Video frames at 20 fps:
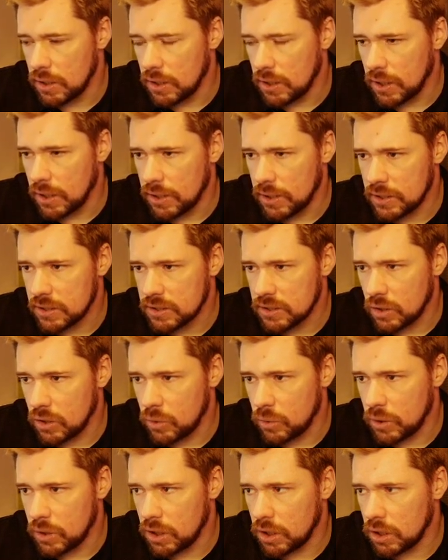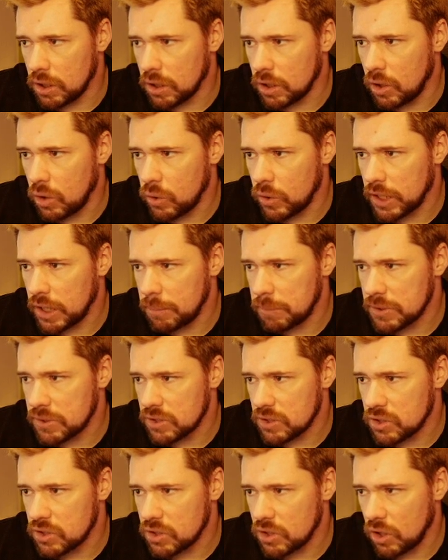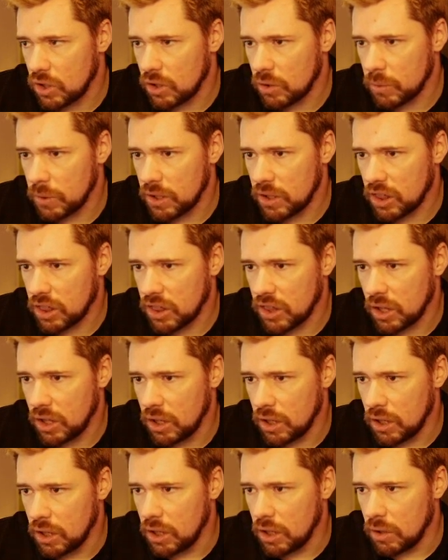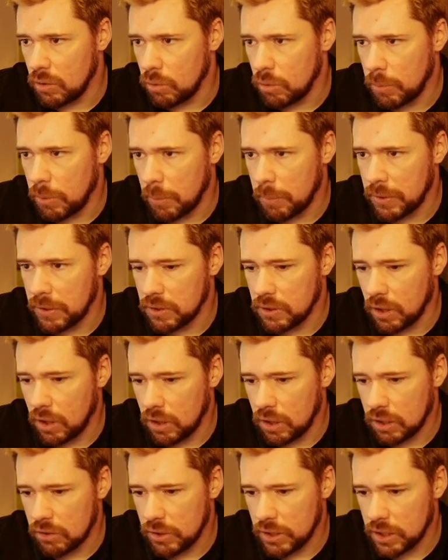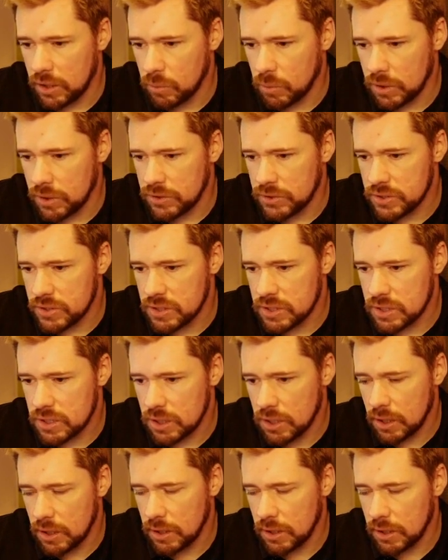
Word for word: And let's go uh, goalkeepers to start with pop in the higher rated ones.